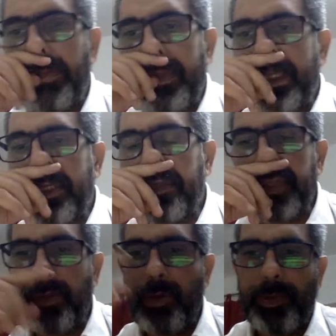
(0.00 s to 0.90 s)
just
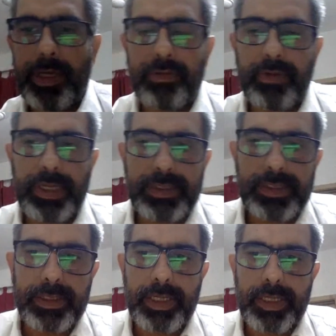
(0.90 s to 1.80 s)
to sum up our today's
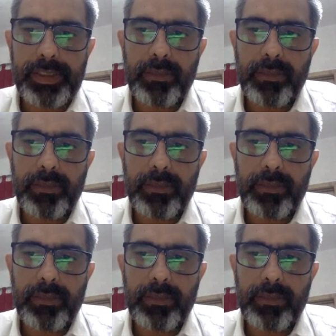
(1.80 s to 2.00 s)
discussion,